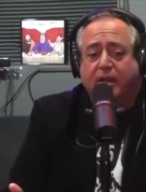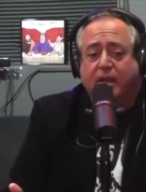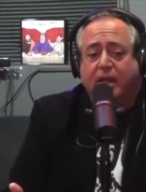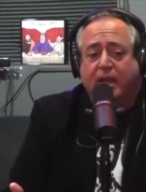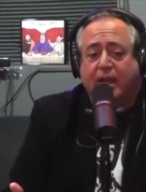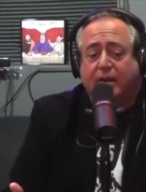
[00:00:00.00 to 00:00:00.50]

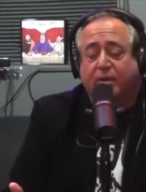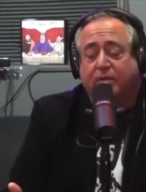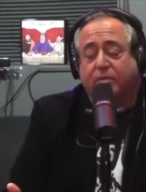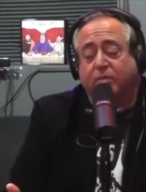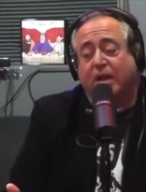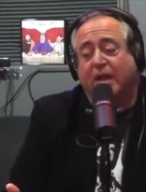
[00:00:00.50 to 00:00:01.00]
and I went,
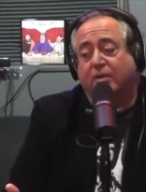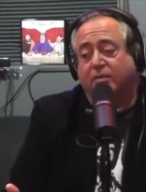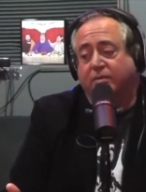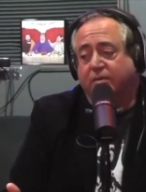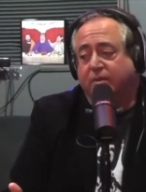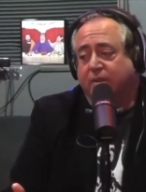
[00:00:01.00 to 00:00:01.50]
"Wow."
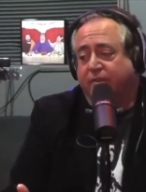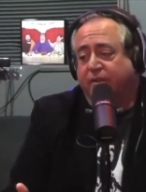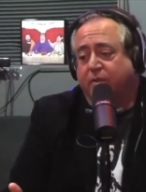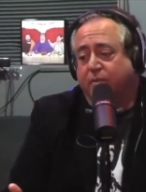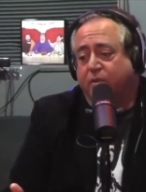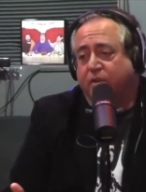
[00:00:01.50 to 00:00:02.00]

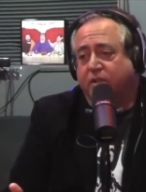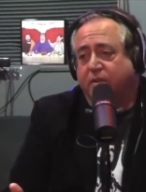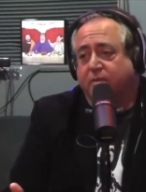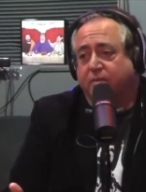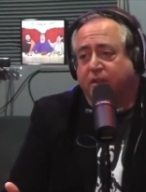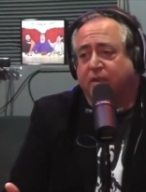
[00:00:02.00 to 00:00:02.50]
Viggo Mortensen's
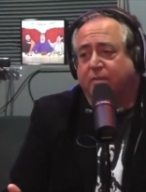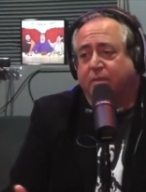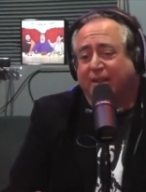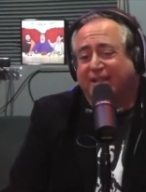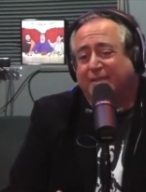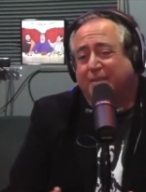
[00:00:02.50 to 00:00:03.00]

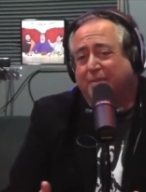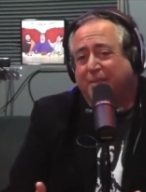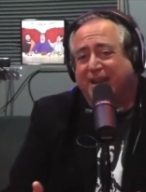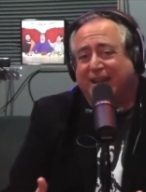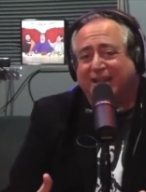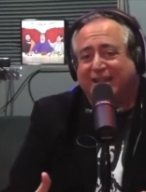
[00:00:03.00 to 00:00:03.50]
unbelievable. I said, but
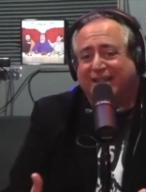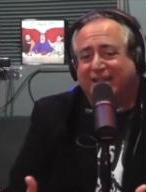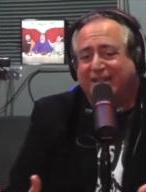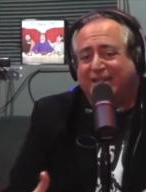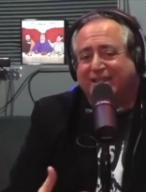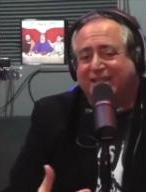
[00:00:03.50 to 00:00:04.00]
Pete, I,
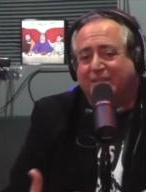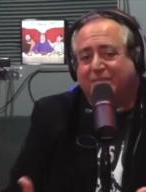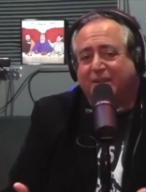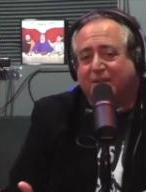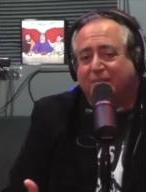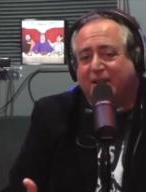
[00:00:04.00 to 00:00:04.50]
there's
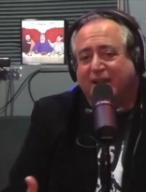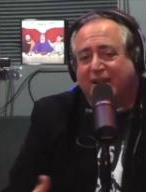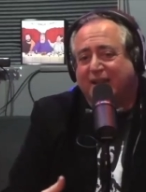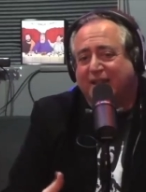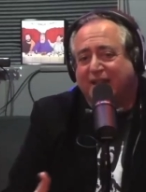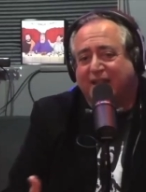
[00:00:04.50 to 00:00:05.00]
something about
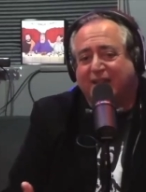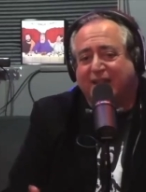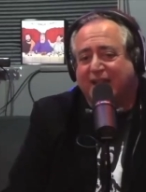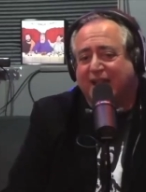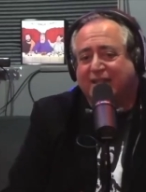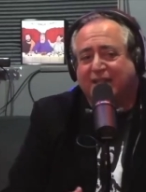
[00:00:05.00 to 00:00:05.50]
it. I think the
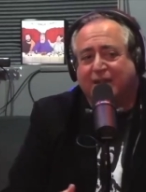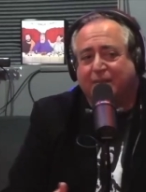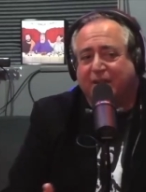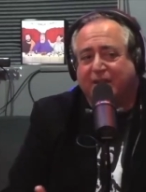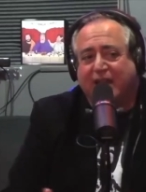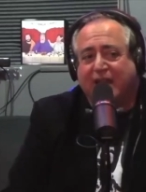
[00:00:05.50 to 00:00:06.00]
guy's got to
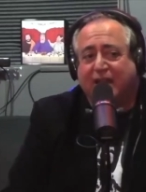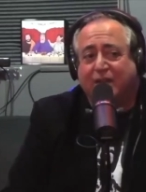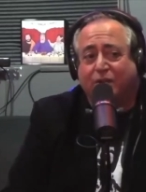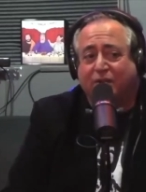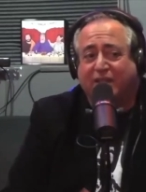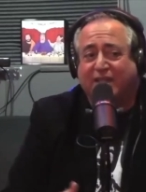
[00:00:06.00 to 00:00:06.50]
be
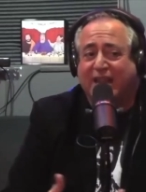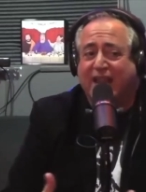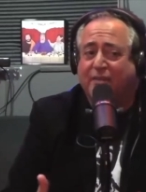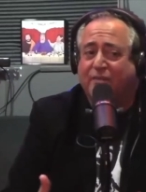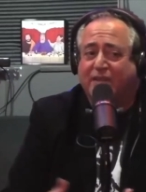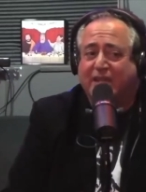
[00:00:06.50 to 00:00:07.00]
Italian or at least
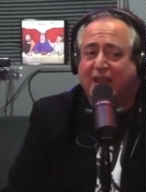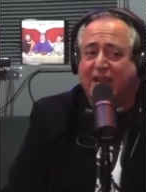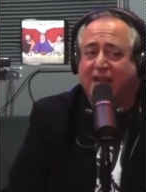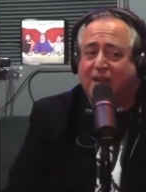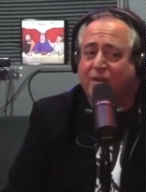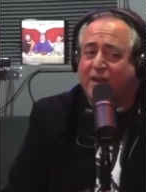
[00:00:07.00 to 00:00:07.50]
half
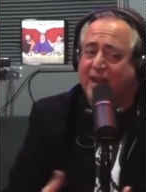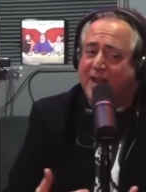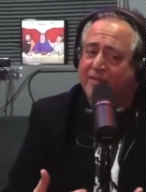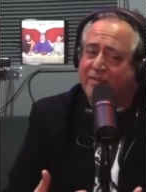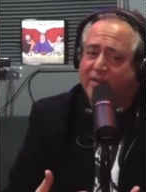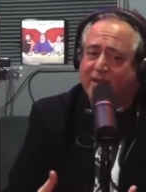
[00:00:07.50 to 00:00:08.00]
Italian or
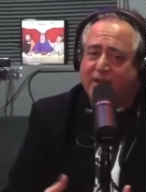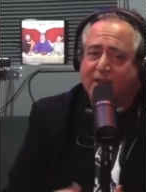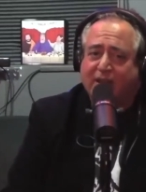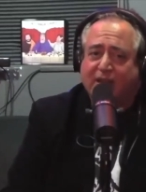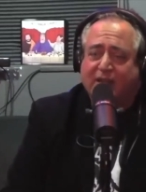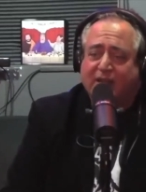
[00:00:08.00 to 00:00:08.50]
have
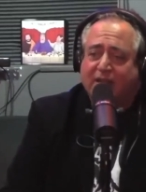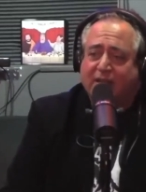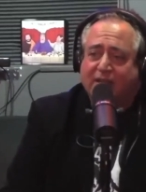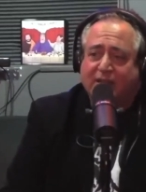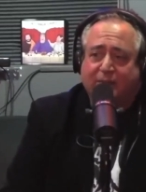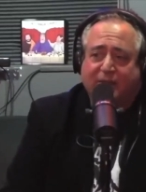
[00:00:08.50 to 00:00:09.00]

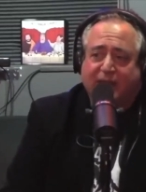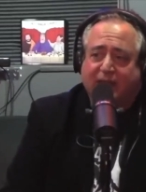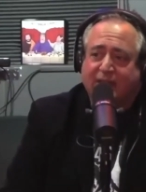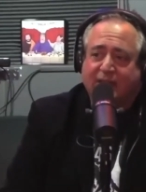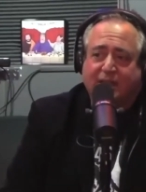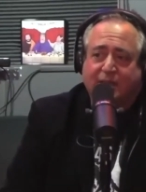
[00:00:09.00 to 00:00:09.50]
some of
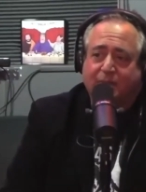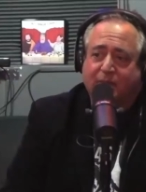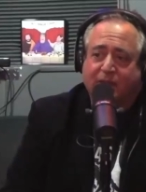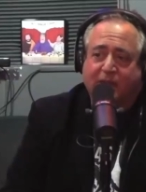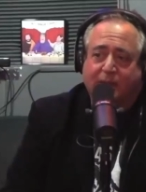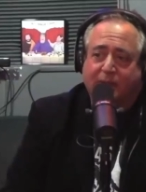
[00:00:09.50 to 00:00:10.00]
that
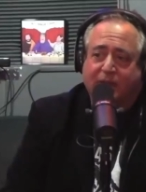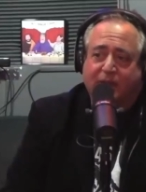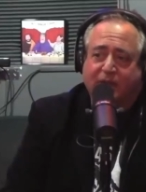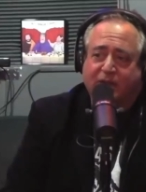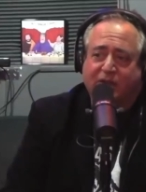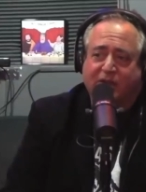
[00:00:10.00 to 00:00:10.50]
sensibility
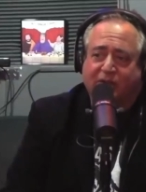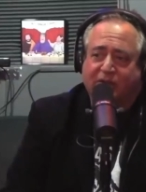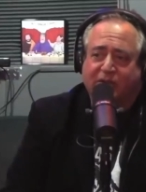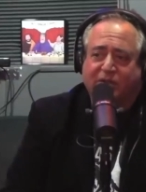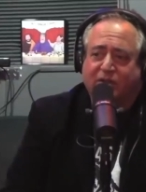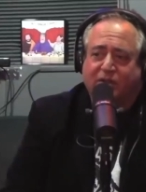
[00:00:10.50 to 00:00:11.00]
because you know
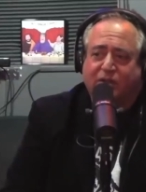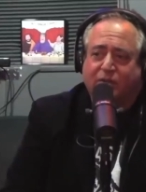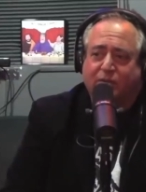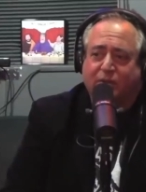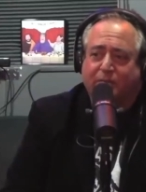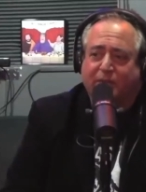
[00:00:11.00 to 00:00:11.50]
you start
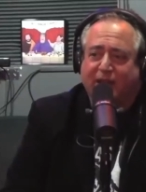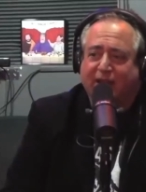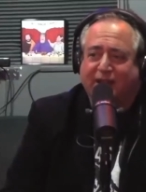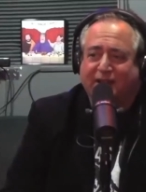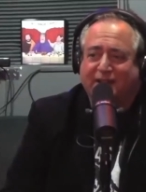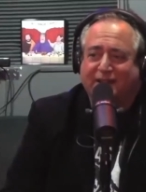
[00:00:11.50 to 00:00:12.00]
doing a bad